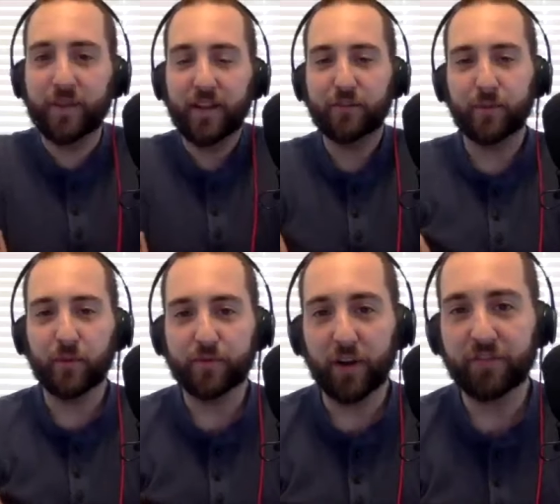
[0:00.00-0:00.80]
it's been
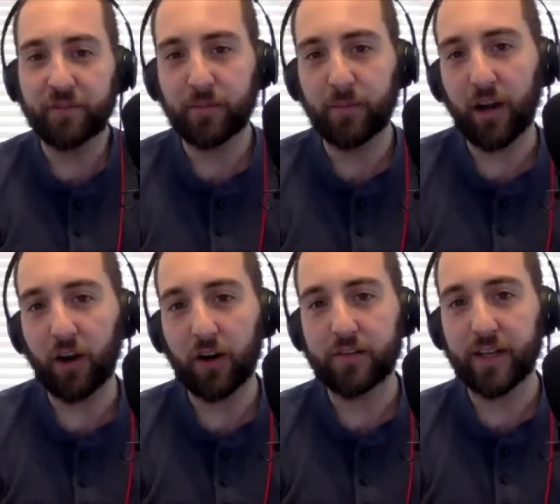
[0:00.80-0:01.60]
refreshing for my
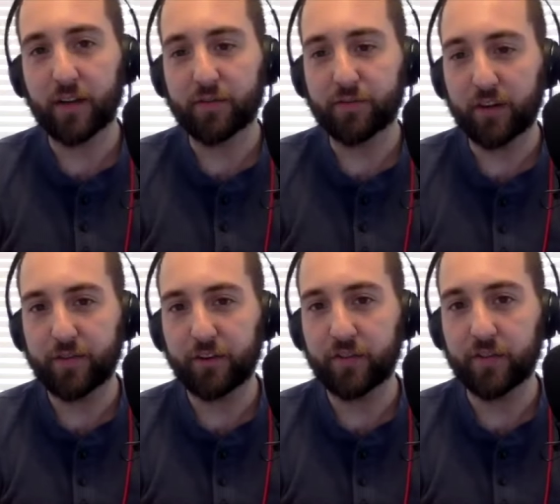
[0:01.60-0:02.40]
heart to get a fresh
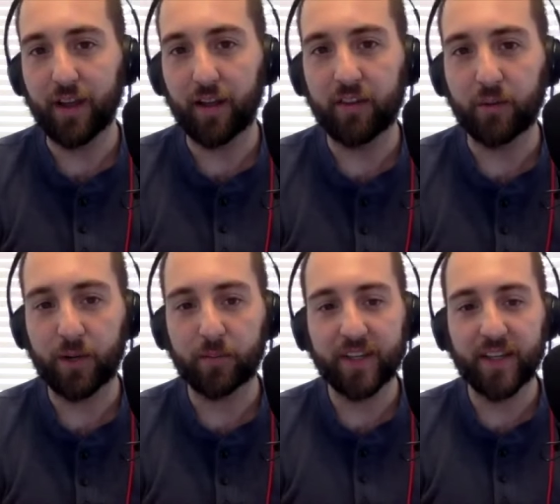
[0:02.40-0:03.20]
vision of heaven
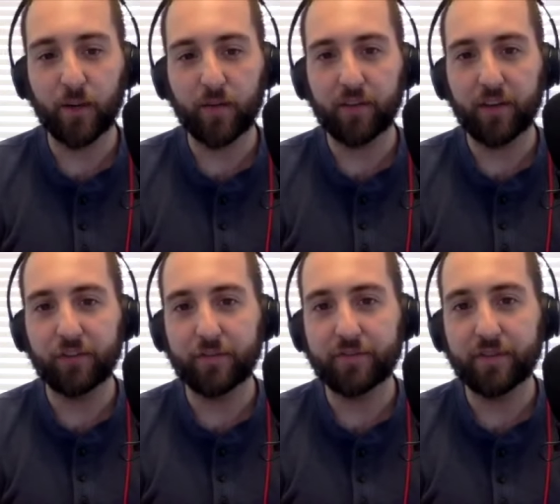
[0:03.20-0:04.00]
when I'm looking at
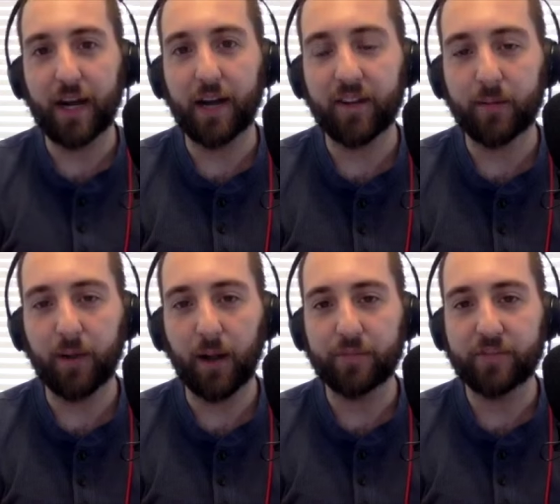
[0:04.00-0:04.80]
Revelation five and I'm
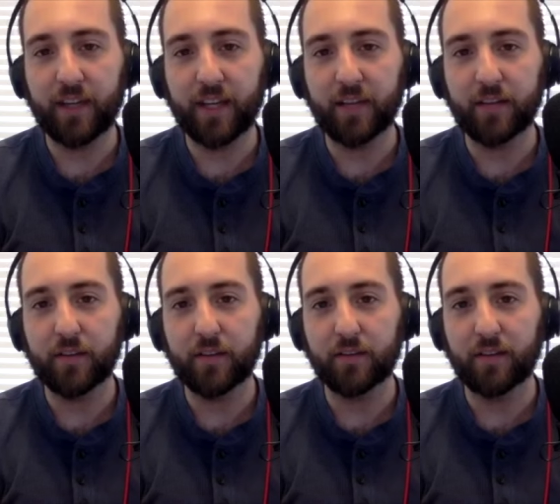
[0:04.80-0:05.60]
I'm seeing
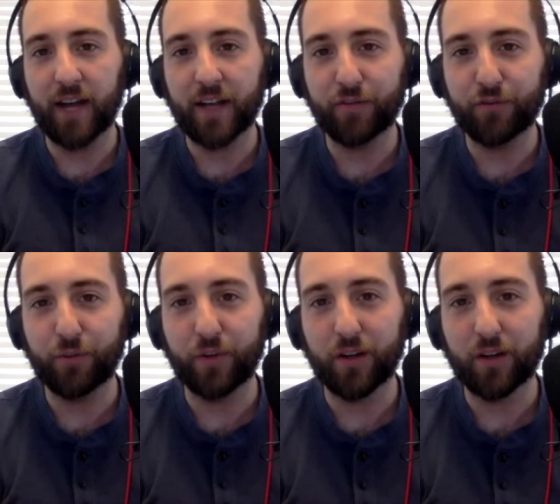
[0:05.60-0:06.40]
the Lion of
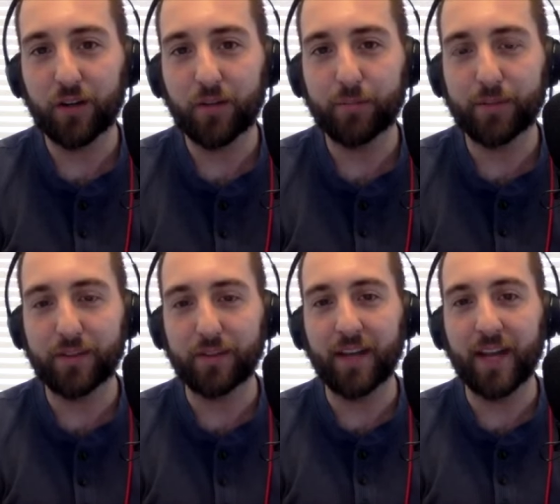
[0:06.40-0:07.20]
Judah, but
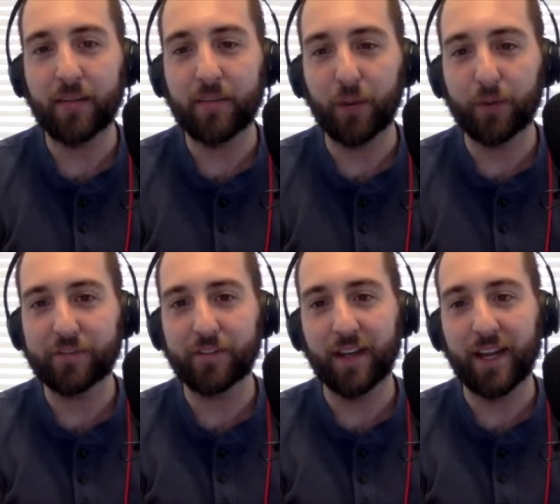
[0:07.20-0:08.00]
the mm-hmm. Lamb that was
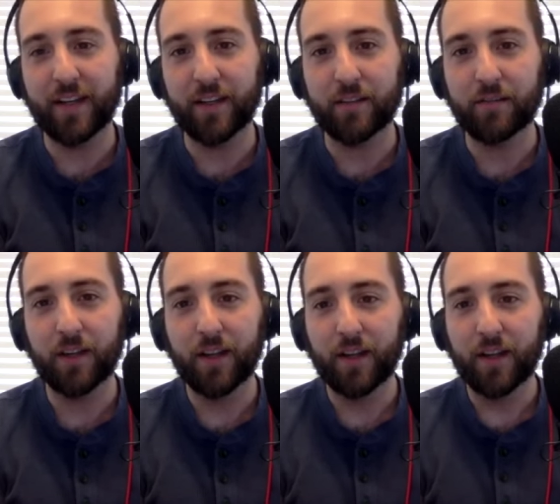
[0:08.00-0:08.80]
slain and
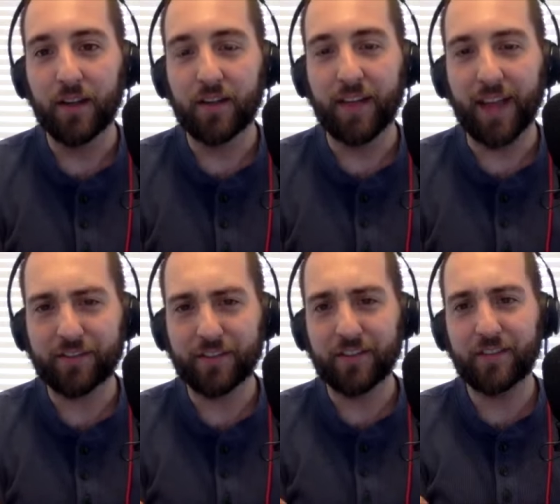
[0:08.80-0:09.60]
the
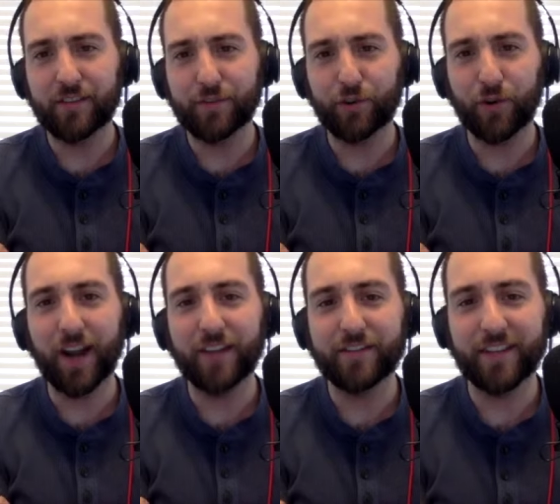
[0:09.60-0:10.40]
excellencies of
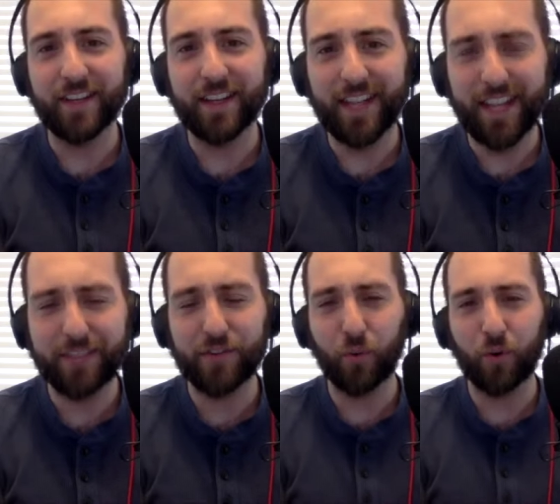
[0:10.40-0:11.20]
Christ, and
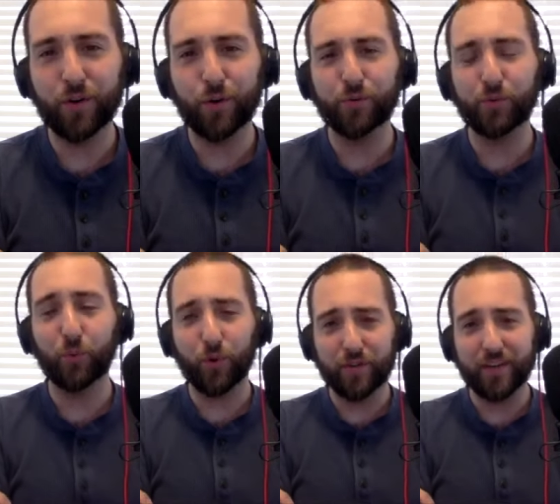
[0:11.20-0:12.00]
He's the one who's
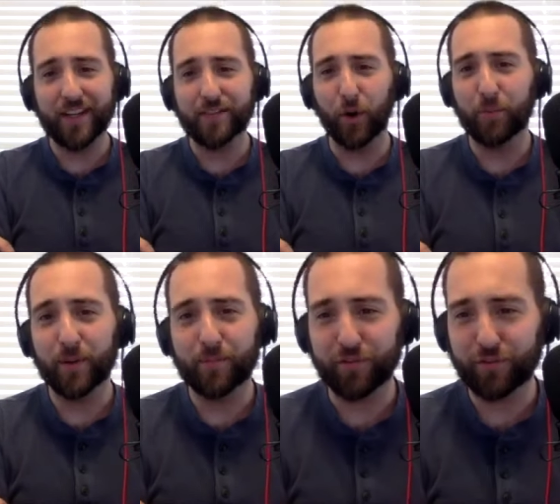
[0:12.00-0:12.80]
worthy to
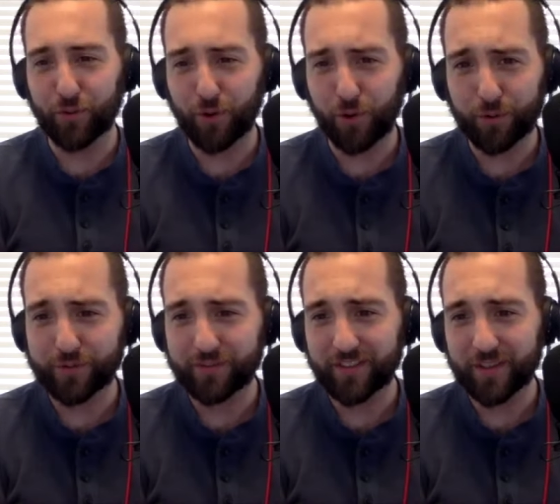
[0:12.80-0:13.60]
open up the
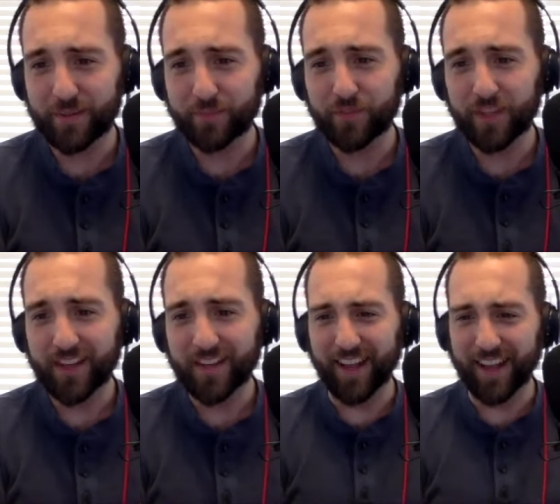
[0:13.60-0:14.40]
scrolls.
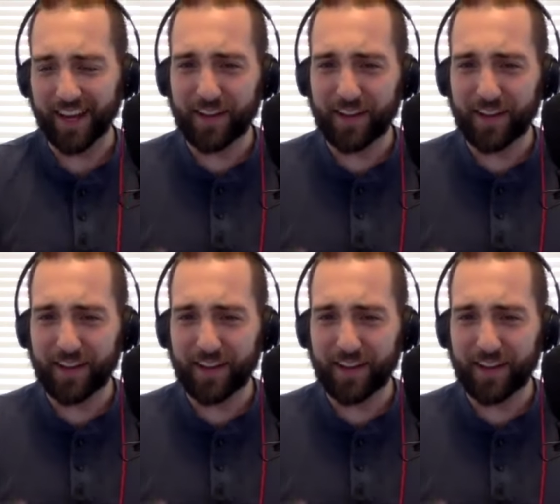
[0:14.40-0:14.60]
Like